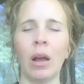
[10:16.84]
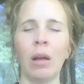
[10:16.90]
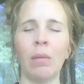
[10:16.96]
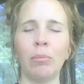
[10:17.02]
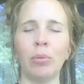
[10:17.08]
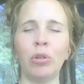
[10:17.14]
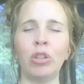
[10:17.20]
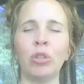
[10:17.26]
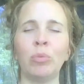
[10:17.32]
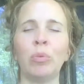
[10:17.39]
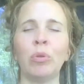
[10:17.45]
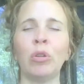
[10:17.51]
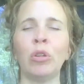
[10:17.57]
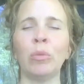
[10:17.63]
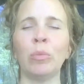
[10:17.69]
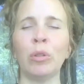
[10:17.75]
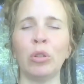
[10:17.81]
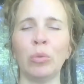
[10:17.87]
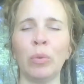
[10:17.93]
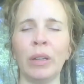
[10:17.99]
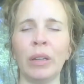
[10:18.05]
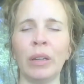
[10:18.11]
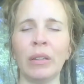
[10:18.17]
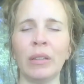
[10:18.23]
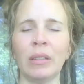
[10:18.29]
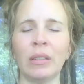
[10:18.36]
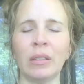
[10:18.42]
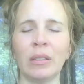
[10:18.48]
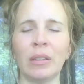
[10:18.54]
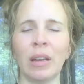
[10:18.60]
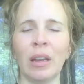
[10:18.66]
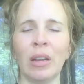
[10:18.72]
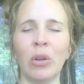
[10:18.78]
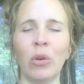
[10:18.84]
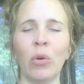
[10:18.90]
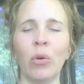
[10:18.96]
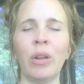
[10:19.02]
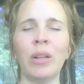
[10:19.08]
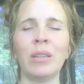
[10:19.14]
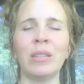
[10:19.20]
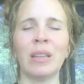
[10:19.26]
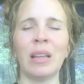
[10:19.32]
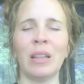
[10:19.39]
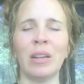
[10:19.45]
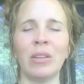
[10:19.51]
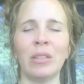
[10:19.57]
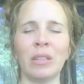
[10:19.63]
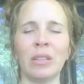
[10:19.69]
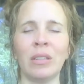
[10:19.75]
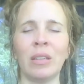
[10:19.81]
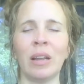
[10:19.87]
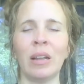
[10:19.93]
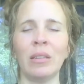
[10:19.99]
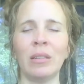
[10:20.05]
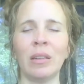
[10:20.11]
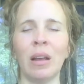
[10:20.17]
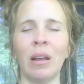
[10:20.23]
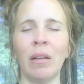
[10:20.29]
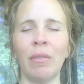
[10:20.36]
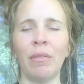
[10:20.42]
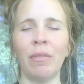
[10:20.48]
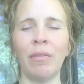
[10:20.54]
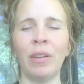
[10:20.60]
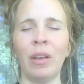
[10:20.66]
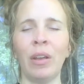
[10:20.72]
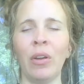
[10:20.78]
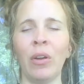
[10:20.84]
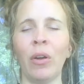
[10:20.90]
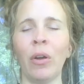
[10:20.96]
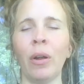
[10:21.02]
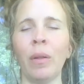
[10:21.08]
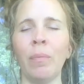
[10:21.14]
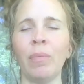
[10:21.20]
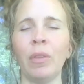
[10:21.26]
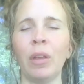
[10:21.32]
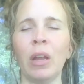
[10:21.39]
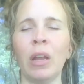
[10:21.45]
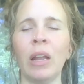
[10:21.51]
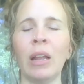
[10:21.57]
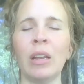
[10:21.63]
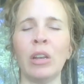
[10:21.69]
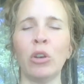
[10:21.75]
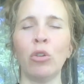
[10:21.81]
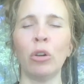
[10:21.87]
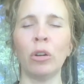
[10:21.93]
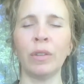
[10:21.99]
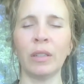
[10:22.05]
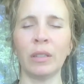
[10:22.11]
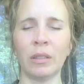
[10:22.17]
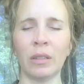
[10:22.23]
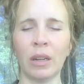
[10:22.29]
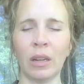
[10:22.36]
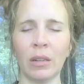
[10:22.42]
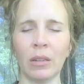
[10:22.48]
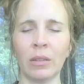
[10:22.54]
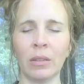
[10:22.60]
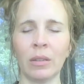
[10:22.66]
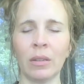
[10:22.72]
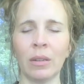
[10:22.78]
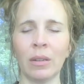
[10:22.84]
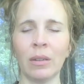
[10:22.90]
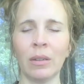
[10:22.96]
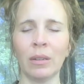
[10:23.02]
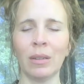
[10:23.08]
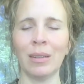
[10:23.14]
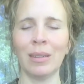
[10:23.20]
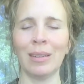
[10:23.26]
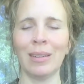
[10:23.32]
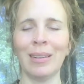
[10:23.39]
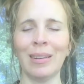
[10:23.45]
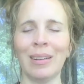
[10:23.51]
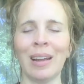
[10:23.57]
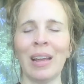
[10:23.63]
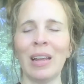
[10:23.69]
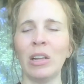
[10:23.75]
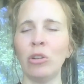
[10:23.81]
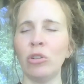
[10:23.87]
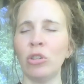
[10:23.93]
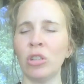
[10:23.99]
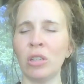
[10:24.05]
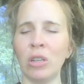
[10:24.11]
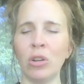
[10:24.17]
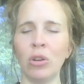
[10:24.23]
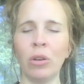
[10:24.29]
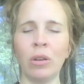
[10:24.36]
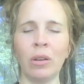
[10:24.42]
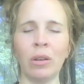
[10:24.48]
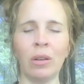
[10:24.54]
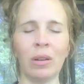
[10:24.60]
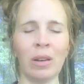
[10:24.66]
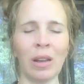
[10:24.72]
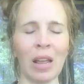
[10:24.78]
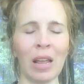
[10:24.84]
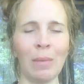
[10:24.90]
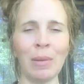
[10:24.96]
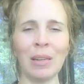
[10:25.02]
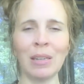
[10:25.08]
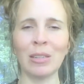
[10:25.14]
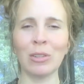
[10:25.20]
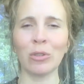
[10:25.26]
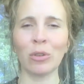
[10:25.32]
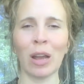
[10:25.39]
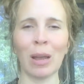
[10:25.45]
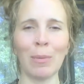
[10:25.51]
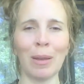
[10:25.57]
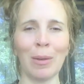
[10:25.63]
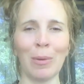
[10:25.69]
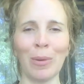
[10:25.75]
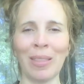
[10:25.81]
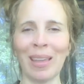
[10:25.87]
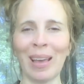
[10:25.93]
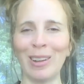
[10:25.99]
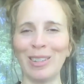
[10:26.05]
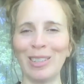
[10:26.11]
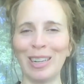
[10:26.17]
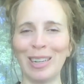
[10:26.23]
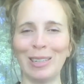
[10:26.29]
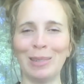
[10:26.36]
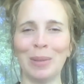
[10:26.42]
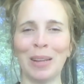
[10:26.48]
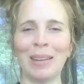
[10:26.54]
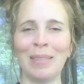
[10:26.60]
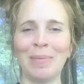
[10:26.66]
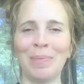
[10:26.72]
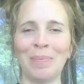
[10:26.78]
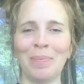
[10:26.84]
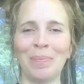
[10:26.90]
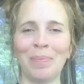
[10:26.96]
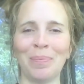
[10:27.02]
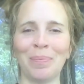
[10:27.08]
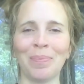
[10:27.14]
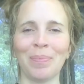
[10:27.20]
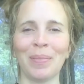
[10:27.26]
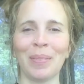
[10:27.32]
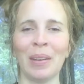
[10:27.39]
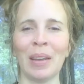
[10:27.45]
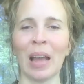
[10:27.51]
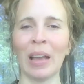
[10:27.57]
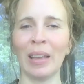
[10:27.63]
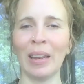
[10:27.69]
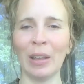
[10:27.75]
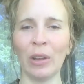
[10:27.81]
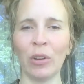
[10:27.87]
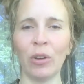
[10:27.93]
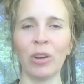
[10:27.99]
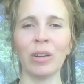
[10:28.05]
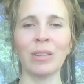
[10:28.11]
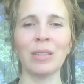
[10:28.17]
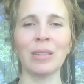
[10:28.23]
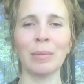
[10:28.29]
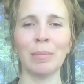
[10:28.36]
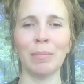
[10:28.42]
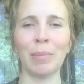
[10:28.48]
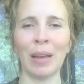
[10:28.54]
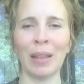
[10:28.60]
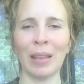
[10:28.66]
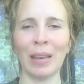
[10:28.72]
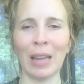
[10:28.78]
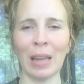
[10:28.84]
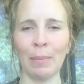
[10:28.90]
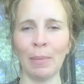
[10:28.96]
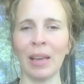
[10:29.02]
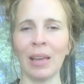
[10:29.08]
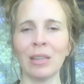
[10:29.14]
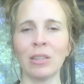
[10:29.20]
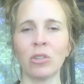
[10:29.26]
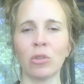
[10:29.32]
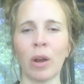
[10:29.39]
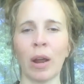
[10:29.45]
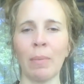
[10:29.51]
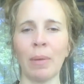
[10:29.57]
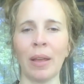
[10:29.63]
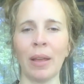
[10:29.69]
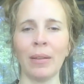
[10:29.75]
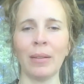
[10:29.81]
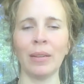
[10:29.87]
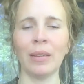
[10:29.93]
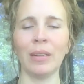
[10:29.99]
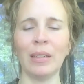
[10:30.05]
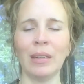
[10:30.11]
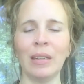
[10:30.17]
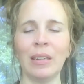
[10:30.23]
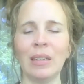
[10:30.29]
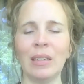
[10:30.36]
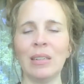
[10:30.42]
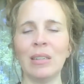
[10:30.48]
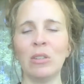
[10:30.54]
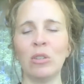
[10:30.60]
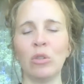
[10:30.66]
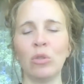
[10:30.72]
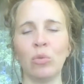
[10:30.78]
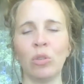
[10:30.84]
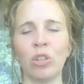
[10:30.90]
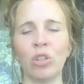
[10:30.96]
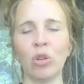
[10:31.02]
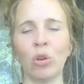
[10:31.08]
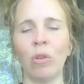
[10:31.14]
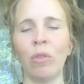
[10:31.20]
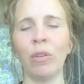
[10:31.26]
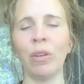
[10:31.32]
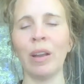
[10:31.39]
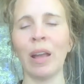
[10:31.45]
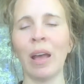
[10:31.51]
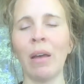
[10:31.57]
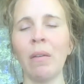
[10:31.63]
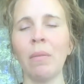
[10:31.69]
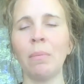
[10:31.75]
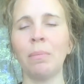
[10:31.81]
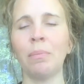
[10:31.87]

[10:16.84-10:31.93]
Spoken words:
push-pull between us. I notice that there's a sense of fear and nervousness, right? You just name and describe it without judgment and not getting hooked by the naming and describing. Switch over now.